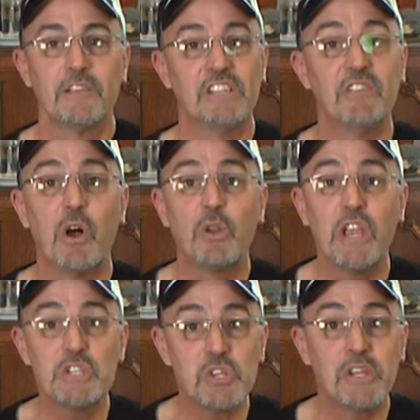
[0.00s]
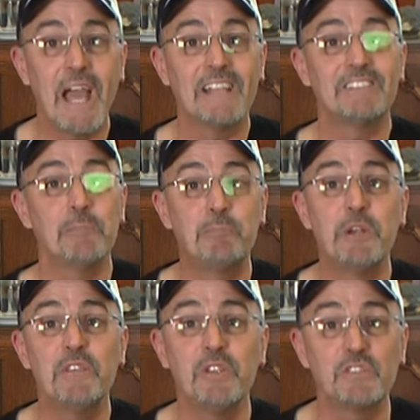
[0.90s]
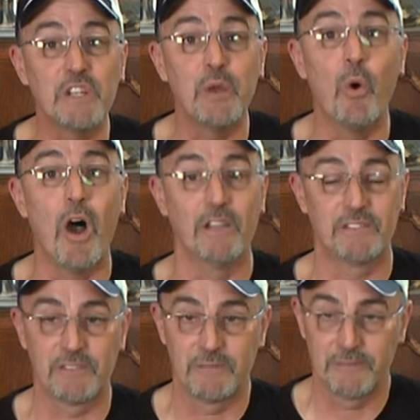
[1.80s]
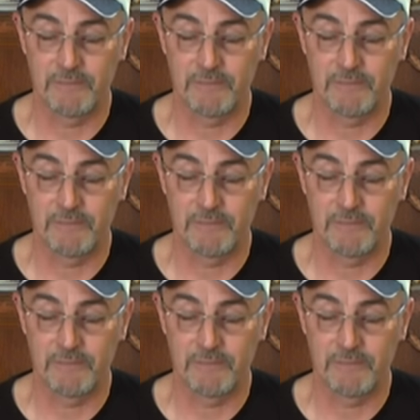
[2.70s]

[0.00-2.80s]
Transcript: the variation as it previously was.